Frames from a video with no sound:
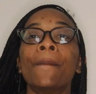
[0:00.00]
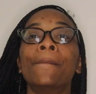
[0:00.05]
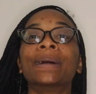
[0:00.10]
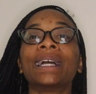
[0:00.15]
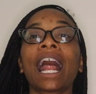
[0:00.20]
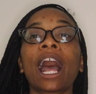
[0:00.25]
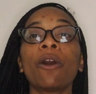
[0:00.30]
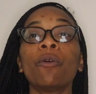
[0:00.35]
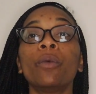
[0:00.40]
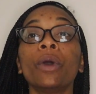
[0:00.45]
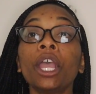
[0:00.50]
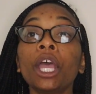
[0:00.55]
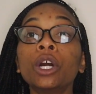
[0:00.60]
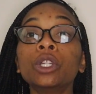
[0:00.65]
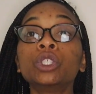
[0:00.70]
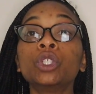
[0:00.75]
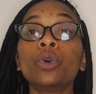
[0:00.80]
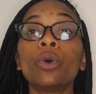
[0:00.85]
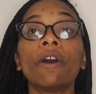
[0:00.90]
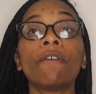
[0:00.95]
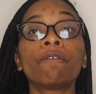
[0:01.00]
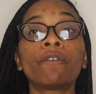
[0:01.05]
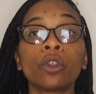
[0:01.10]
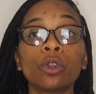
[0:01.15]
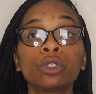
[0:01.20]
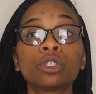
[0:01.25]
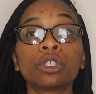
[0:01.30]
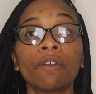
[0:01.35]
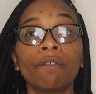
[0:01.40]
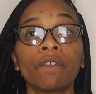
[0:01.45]
But I will do a
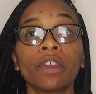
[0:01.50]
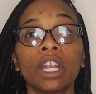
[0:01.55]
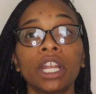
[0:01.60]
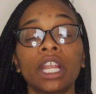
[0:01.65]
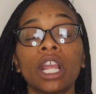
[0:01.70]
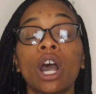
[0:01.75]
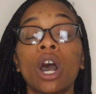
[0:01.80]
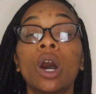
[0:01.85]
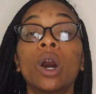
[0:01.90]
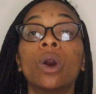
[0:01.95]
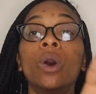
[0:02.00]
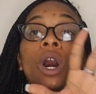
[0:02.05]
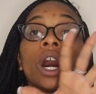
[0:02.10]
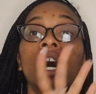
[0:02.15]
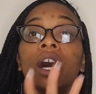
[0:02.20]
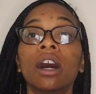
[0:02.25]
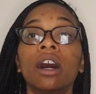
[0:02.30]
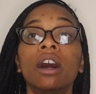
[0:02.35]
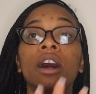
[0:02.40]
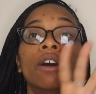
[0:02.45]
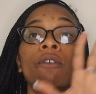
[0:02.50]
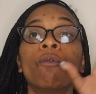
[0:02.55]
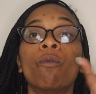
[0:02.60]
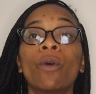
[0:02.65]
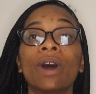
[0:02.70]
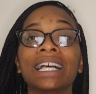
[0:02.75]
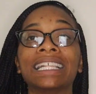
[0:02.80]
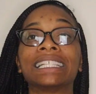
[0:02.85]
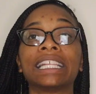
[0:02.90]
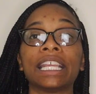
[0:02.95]
future video of
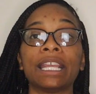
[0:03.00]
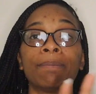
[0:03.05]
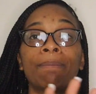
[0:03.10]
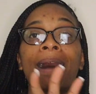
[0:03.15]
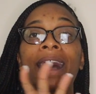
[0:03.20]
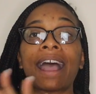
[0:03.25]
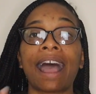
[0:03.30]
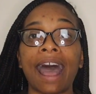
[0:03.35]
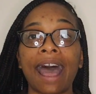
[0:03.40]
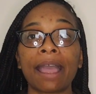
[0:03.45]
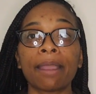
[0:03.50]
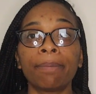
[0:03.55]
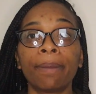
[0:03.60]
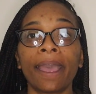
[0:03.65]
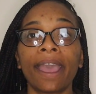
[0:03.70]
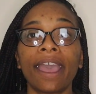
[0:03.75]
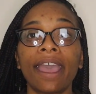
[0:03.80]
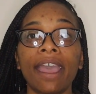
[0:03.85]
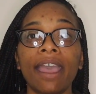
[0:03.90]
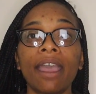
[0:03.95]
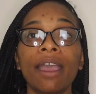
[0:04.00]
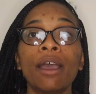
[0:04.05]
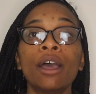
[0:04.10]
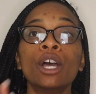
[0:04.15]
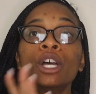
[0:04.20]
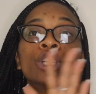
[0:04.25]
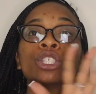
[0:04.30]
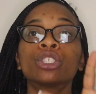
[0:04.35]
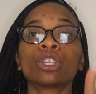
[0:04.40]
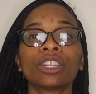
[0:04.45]
what's in my iPad
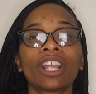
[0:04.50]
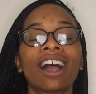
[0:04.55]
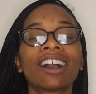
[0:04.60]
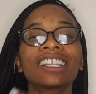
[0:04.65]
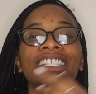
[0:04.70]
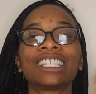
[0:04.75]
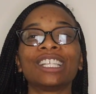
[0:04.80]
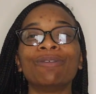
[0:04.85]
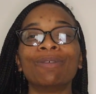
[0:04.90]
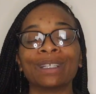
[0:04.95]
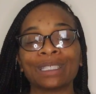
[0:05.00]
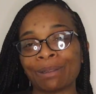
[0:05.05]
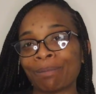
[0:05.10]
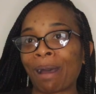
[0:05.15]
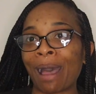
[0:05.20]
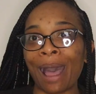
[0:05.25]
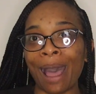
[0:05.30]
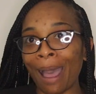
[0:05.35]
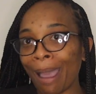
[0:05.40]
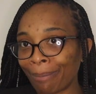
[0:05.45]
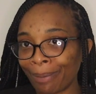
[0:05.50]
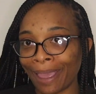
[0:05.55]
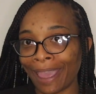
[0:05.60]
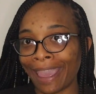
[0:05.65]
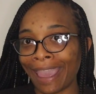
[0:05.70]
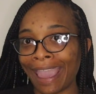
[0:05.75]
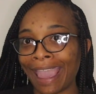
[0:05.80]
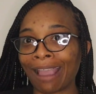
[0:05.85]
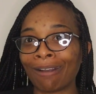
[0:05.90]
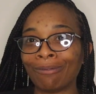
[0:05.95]
so y'all can see what's in my
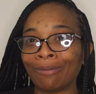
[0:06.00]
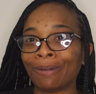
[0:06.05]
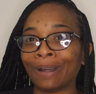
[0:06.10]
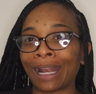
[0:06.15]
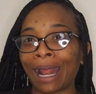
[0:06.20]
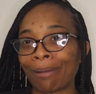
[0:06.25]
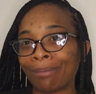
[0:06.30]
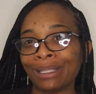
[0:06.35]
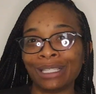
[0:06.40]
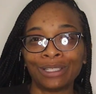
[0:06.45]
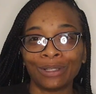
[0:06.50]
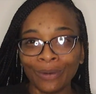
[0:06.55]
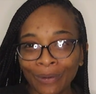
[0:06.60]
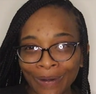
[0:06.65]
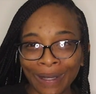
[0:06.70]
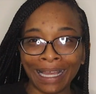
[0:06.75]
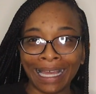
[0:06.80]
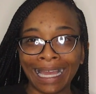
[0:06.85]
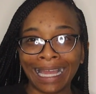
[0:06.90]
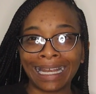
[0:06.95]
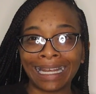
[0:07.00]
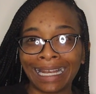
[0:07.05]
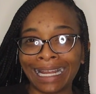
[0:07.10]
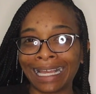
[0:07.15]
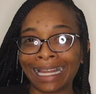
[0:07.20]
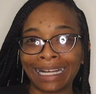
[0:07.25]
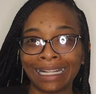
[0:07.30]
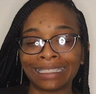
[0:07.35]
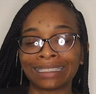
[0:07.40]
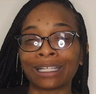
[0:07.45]
iPad and what I be doing, honey
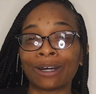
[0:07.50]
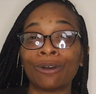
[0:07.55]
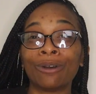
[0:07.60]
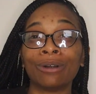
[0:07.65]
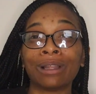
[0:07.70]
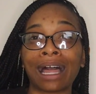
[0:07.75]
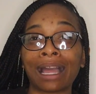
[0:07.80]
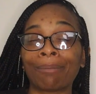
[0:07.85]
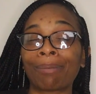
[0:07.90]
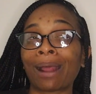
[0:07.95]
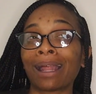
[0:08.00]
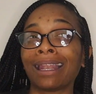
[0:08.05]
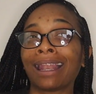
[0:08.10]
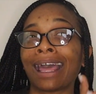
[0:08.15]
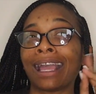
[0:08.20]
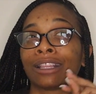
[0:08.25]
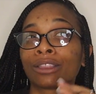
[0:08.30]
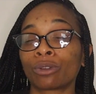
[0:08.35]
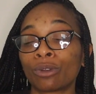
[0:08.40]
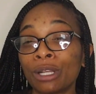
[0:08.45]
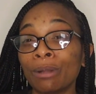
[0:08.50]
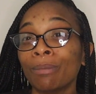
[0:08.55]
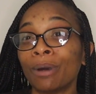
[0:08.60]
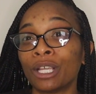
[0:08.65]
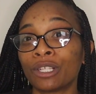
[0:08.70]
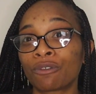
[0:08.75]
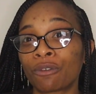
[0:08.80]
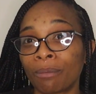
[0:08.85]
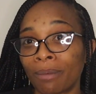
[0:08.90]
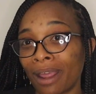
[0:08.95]
dunny. So like probably like three
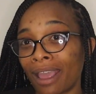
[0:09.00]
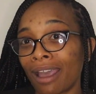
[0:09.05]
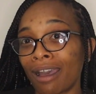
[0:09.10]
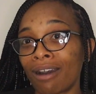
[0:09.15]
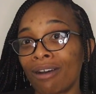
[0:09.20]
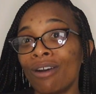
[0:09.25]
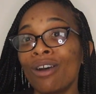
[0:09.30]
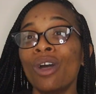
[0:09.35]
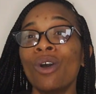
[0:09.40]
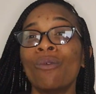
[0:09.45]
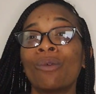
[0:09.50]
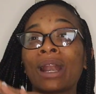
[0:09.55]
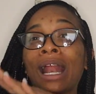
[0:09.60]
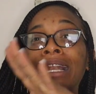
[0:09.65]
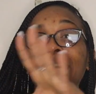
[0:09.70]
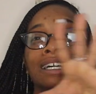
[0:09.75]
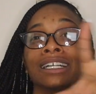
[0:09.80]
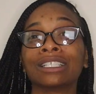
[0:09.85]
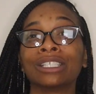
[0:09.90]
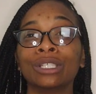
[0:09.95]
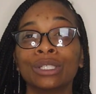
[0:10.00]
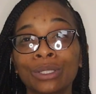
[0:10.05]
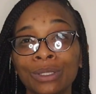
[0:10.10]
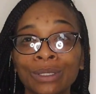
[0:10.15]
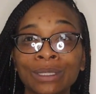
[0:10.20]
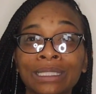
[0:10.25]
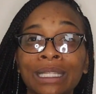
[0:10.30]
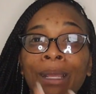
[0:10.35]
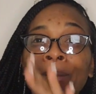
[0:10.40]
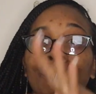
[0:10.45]
months from now, when I done used